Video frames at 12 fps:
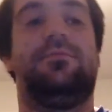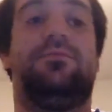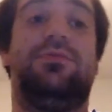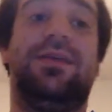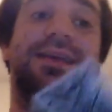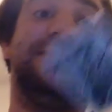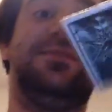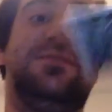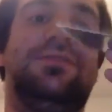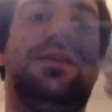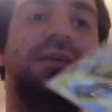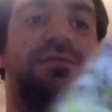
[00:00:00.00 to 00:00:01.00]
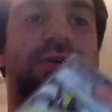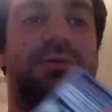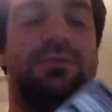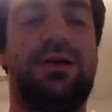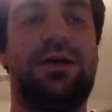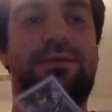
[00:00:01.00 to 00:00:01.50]
Place, give
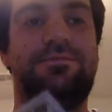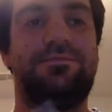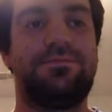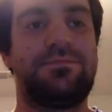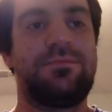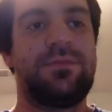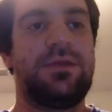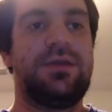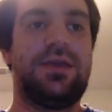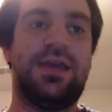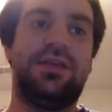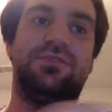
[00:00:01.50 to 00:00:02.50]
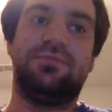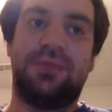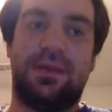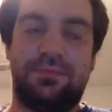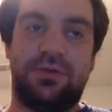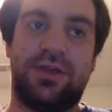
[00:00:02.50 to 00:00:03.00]
him a gauge from
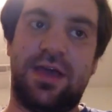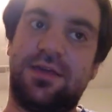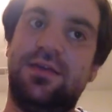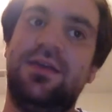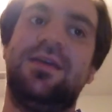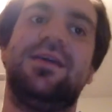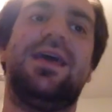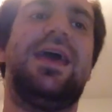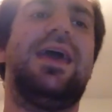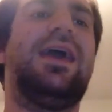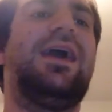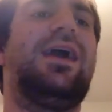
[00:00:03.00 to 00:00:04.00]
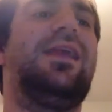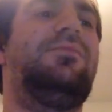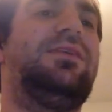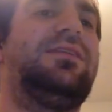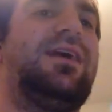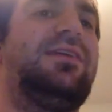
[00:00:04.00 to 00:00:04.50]
top of your deck, and then
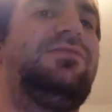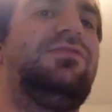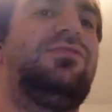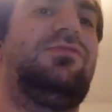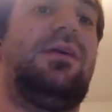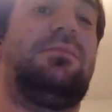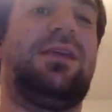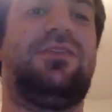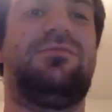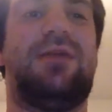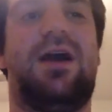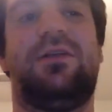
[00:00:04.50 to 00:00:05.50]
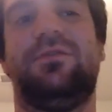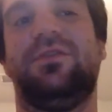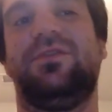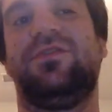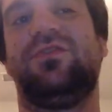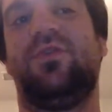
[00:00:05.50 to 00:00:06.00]
when he dies, you can grab a gauge from out of
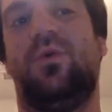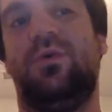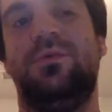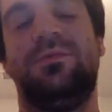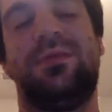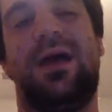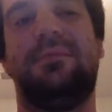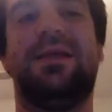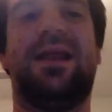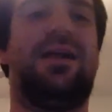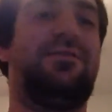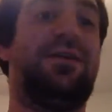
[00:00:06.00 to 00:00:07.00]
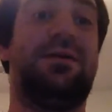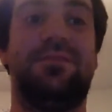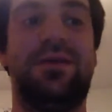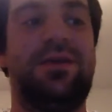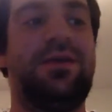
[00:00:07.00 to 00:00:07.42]
your soul. Out of him.